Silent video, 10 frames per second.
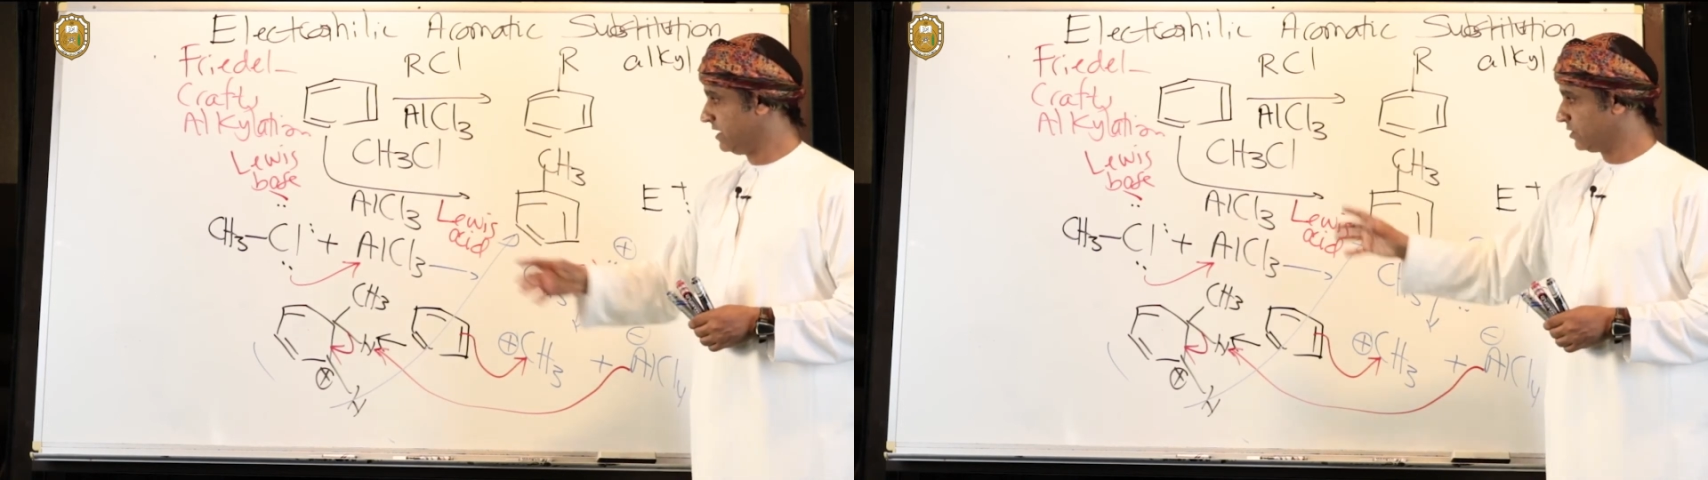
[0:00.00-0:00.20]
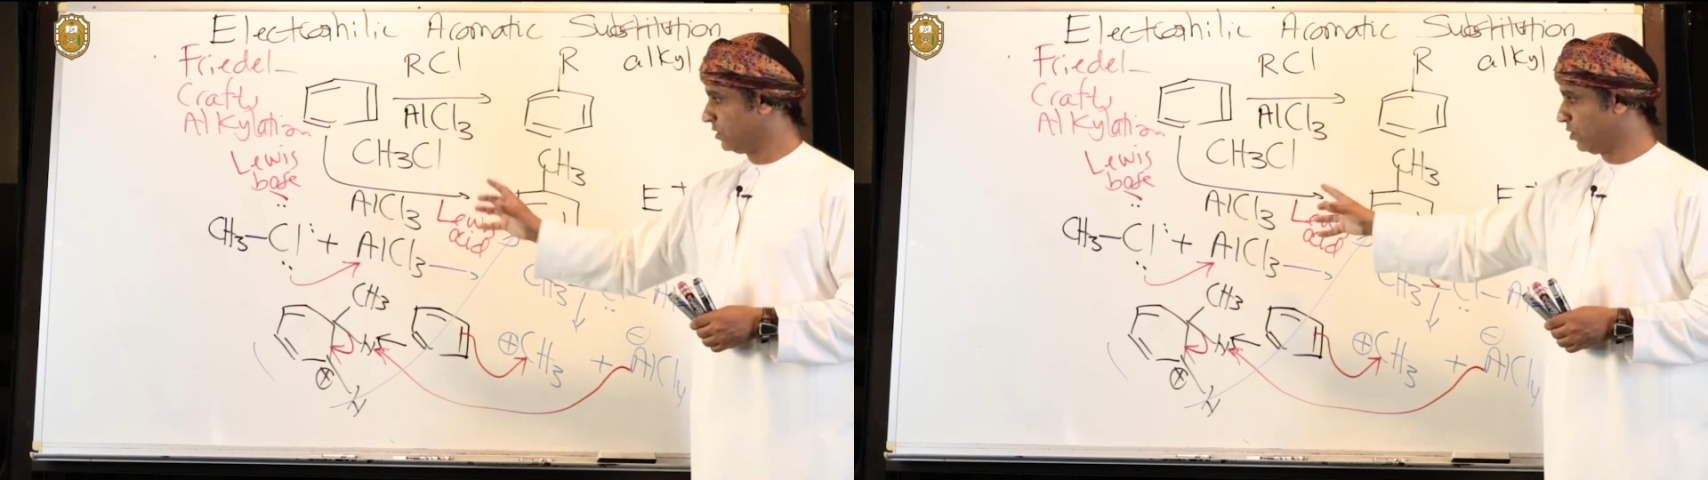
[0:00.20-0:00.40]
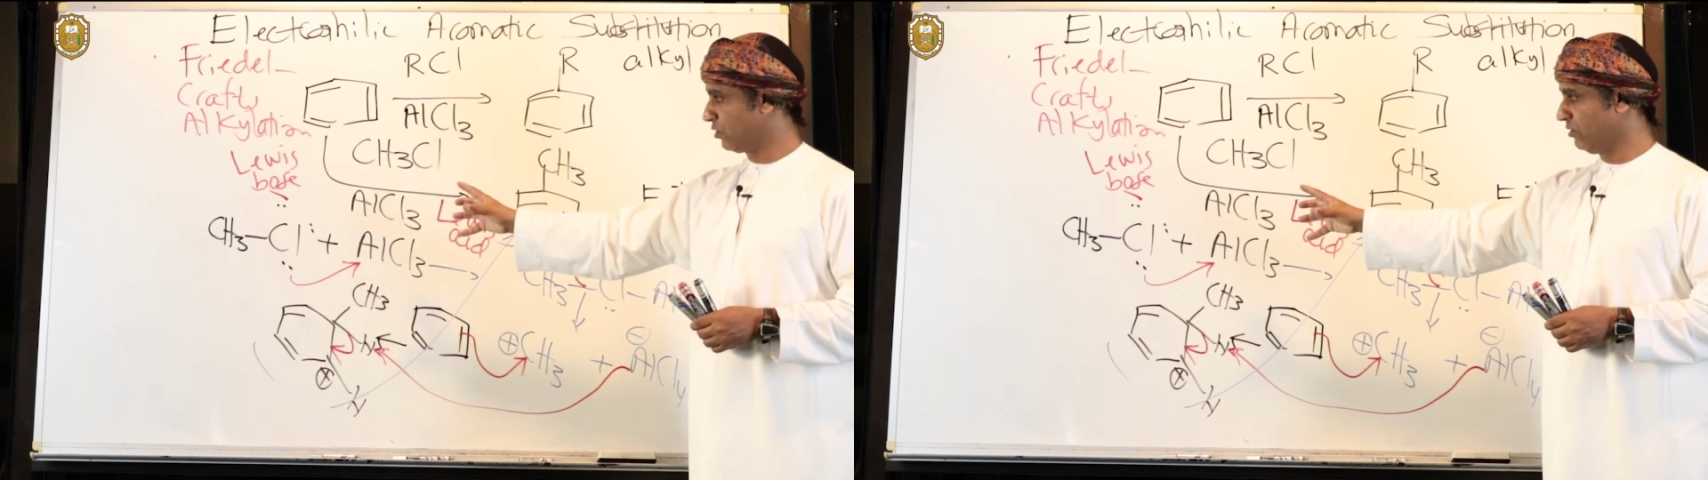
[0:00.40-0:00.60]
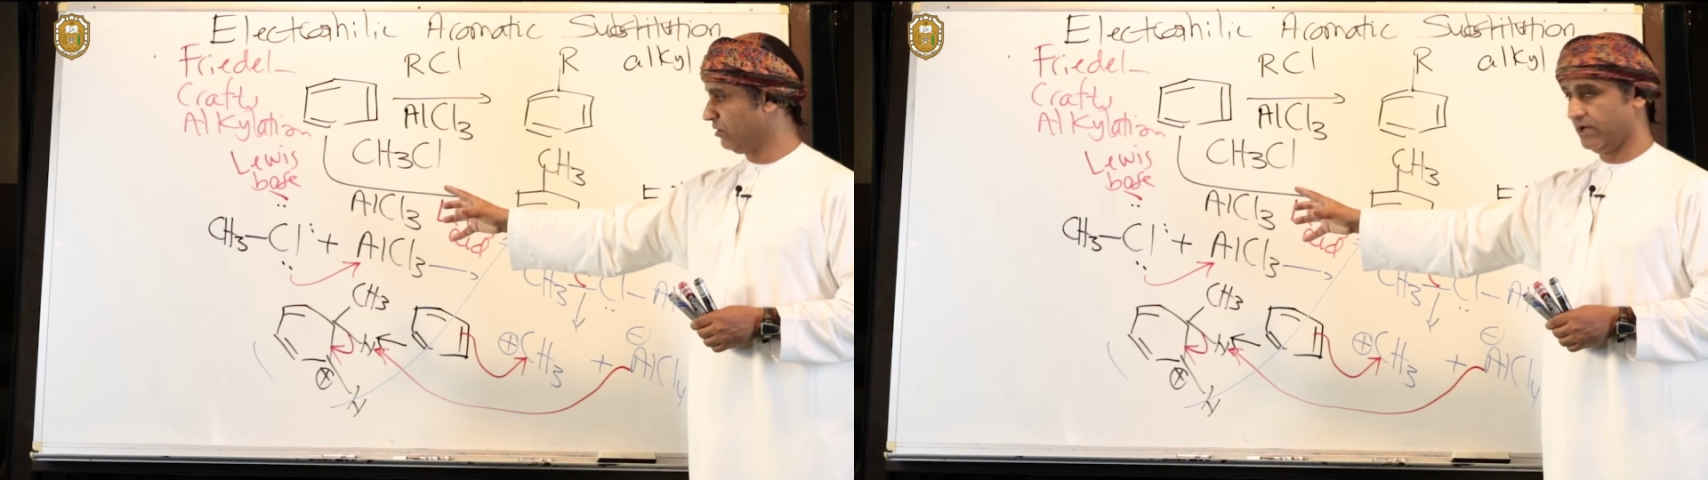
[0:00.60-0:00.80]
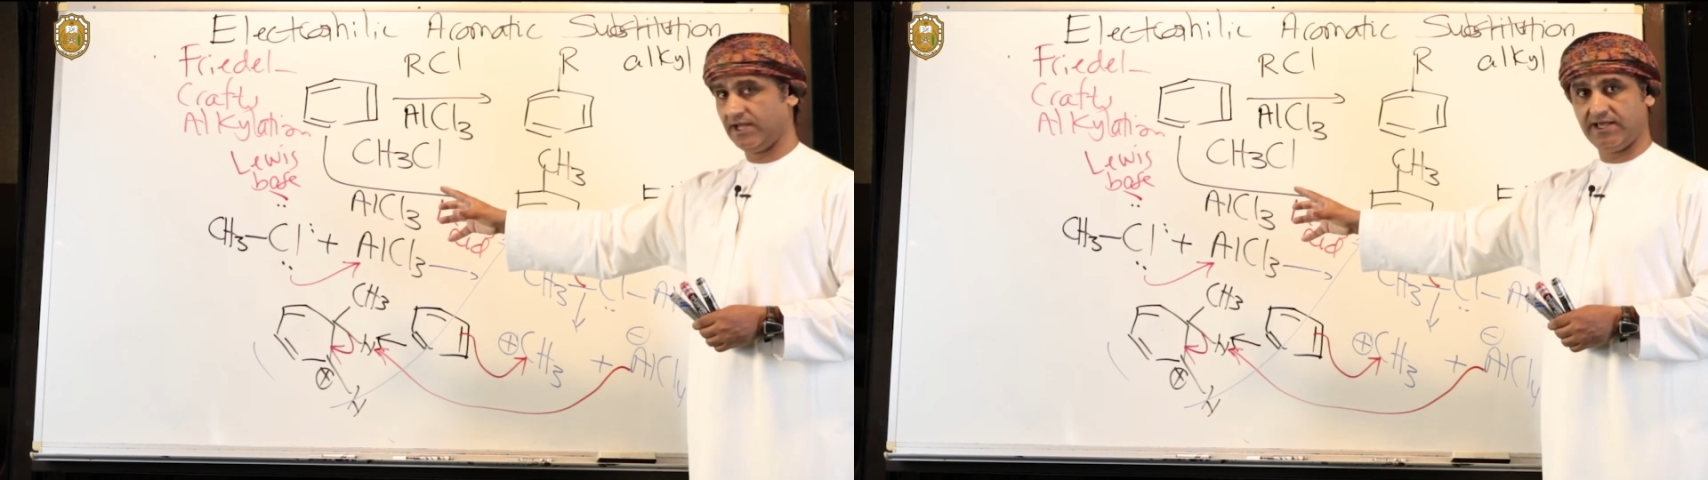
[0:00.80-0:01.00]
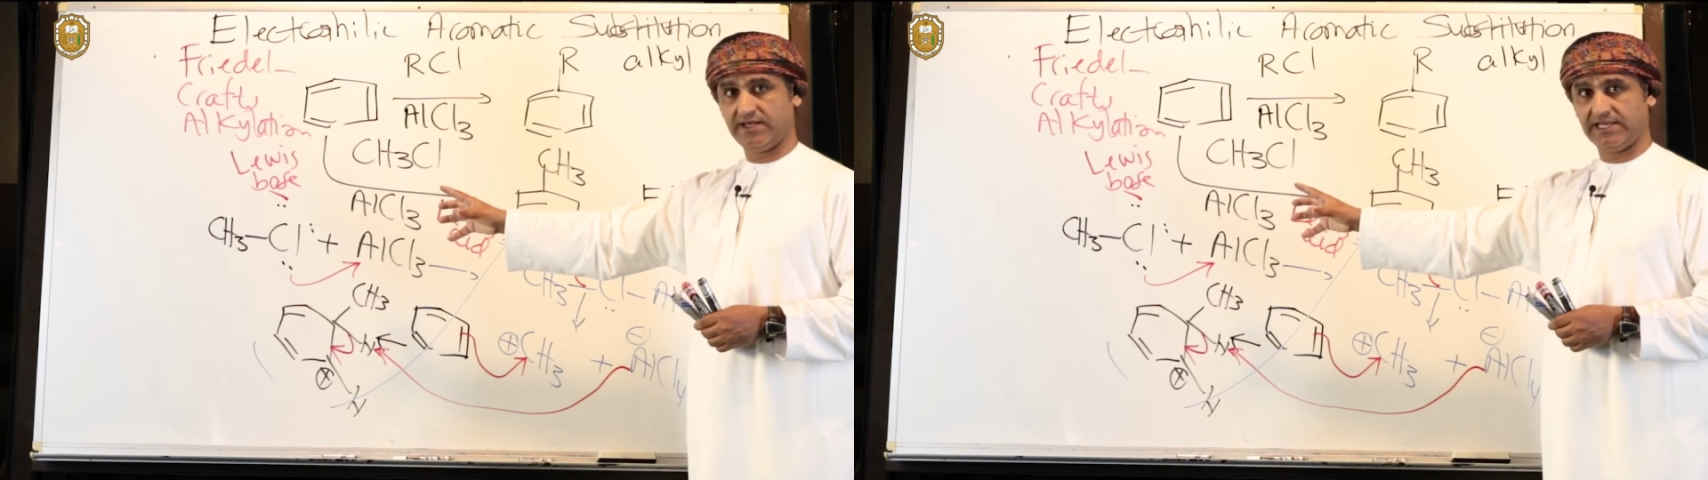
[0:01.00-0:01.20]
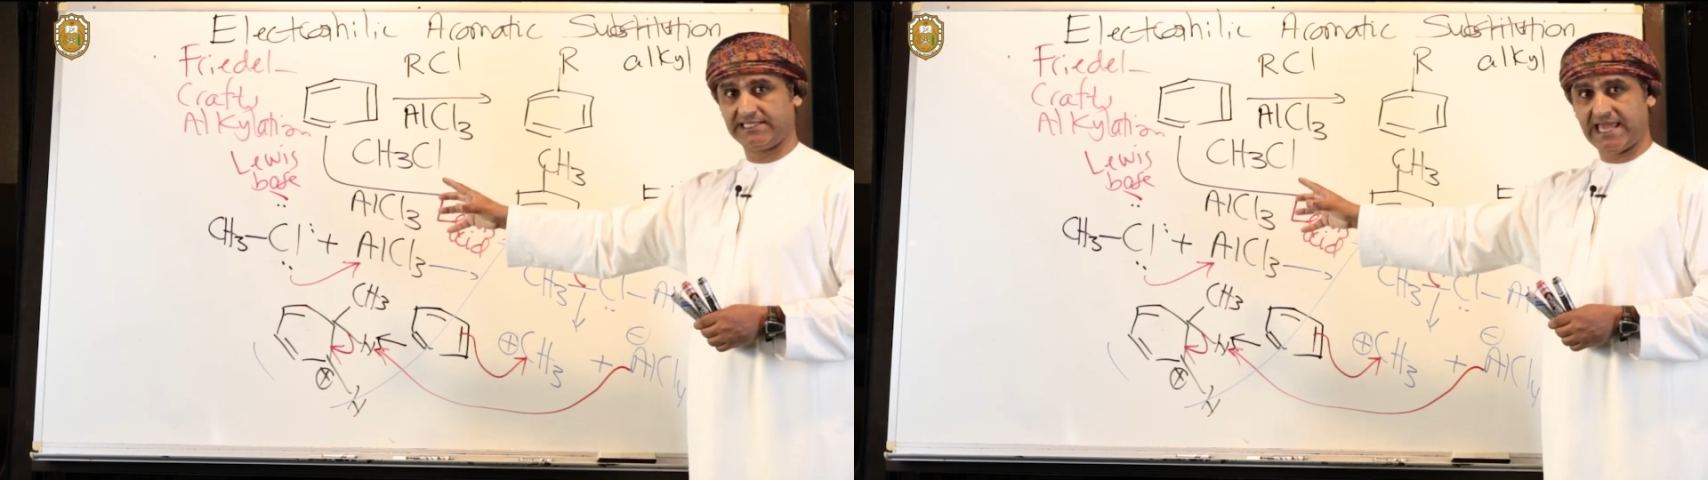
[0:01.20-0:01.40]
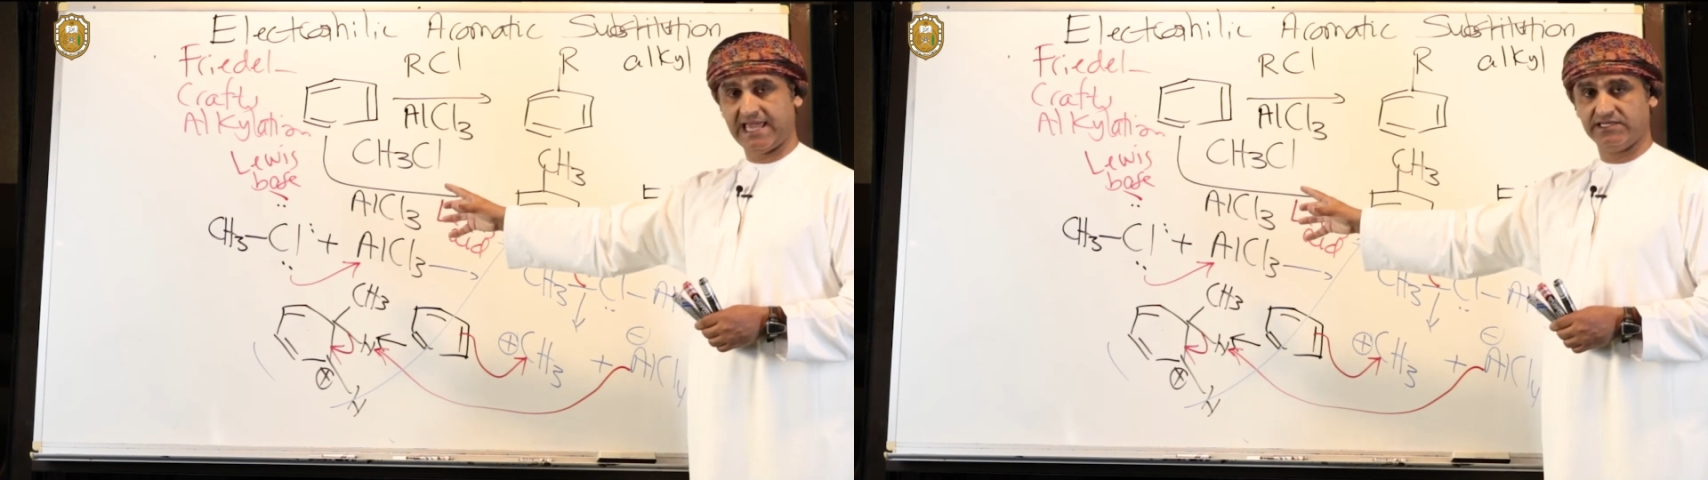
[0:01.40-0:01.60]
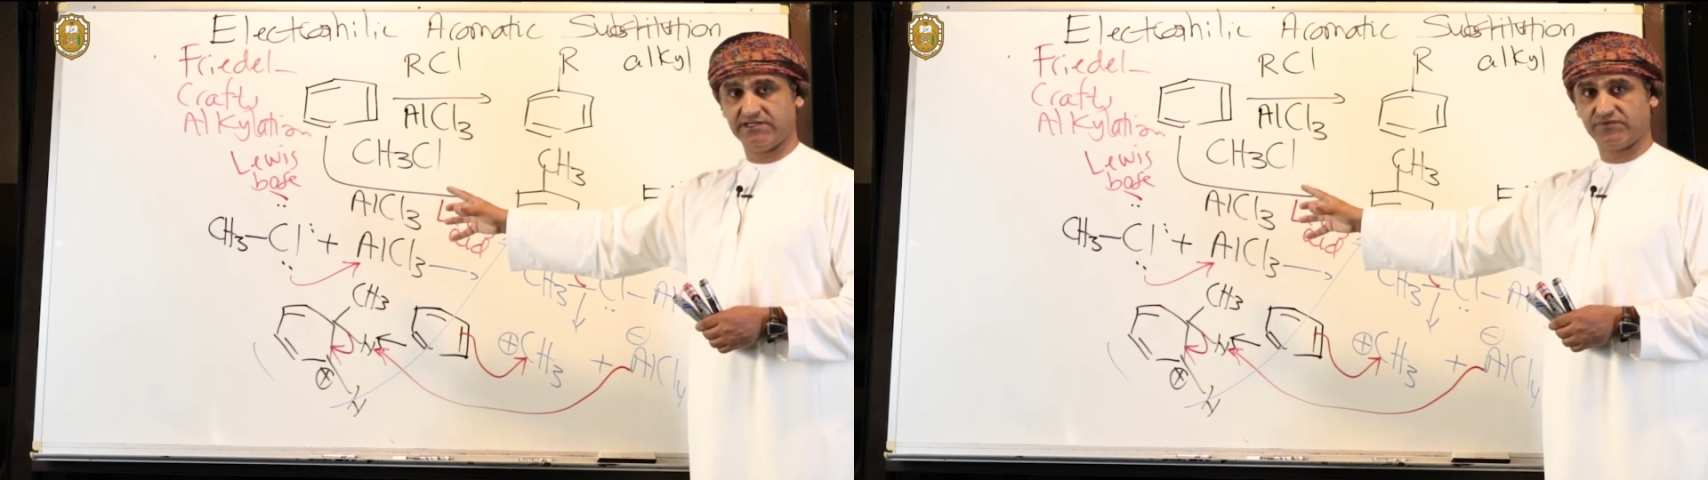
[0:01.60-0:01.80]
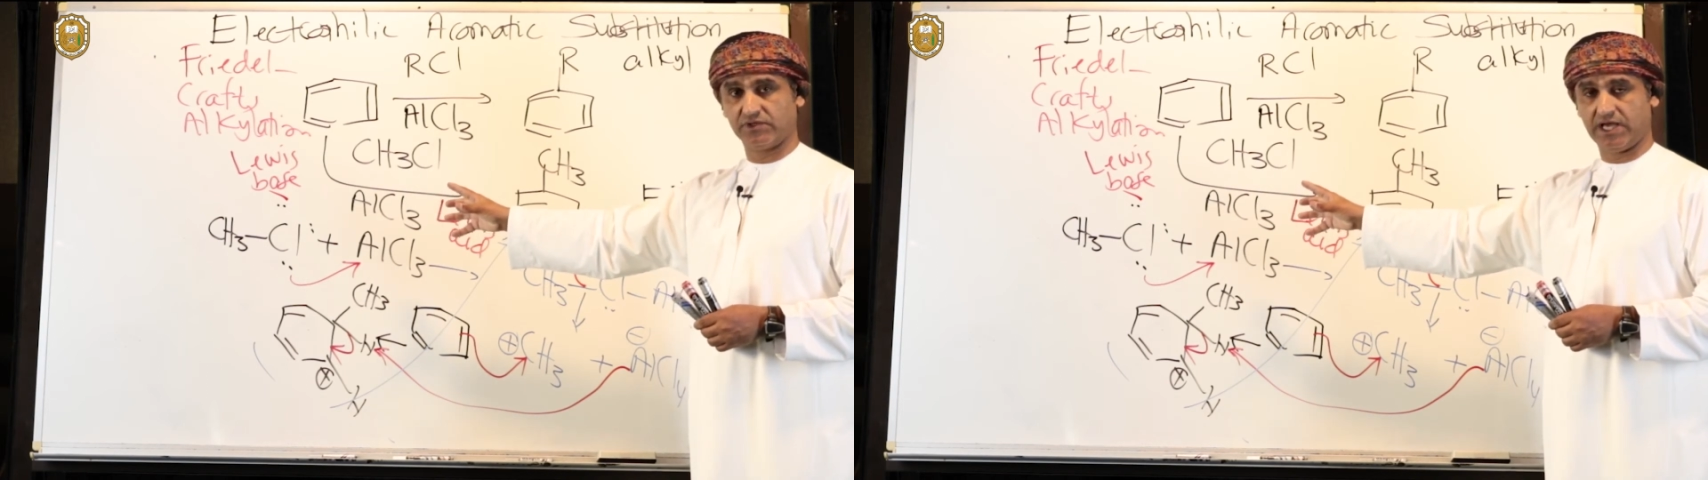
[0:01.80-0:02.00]
chloroalkane,
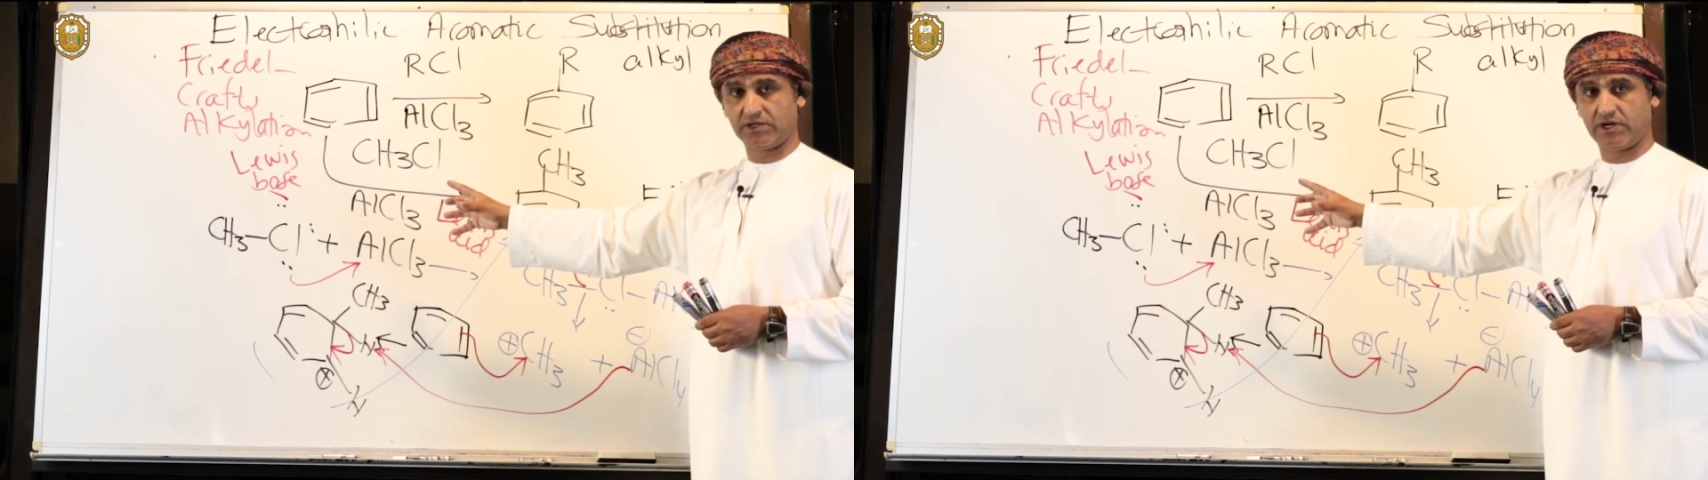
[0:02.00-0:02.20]
if you like,